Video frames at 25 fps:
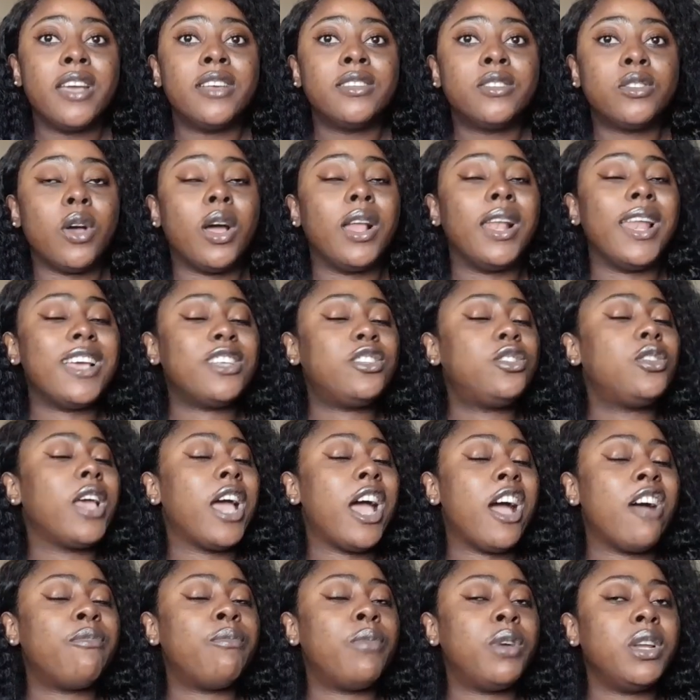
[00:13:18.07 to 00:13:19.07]
So unless you
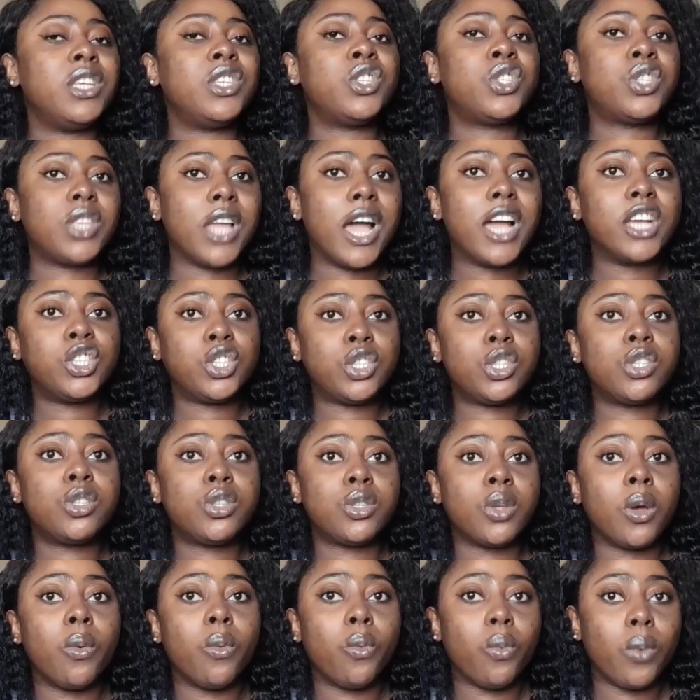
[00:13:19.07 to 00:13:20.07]
have money stashed
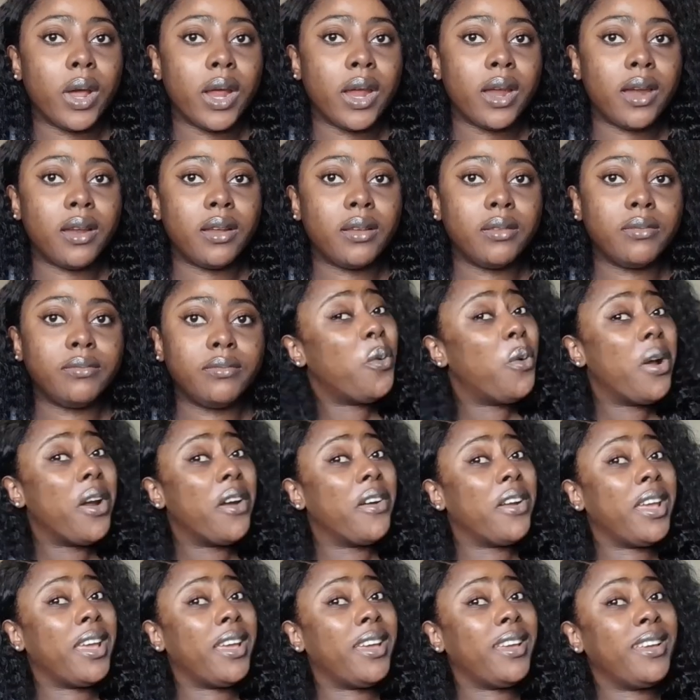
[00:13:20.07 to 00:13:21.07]
somewhere, don't
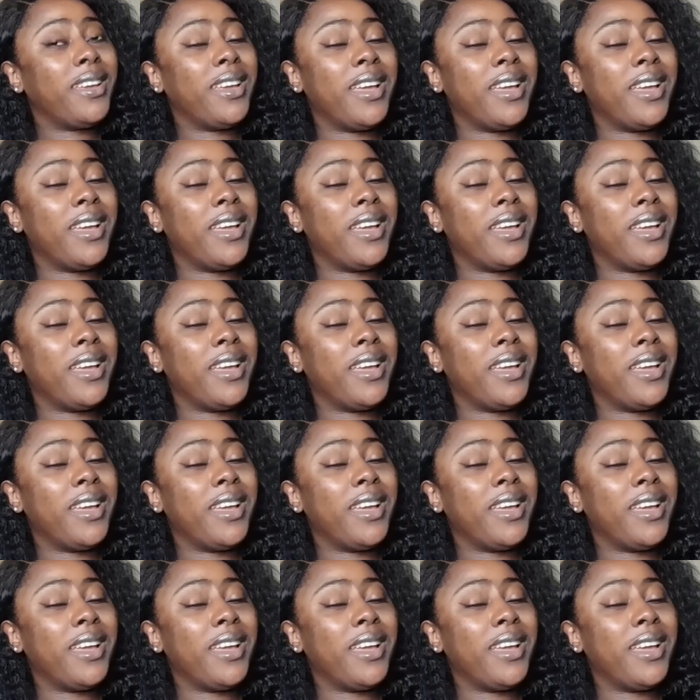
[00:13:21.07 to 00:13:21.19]
worry.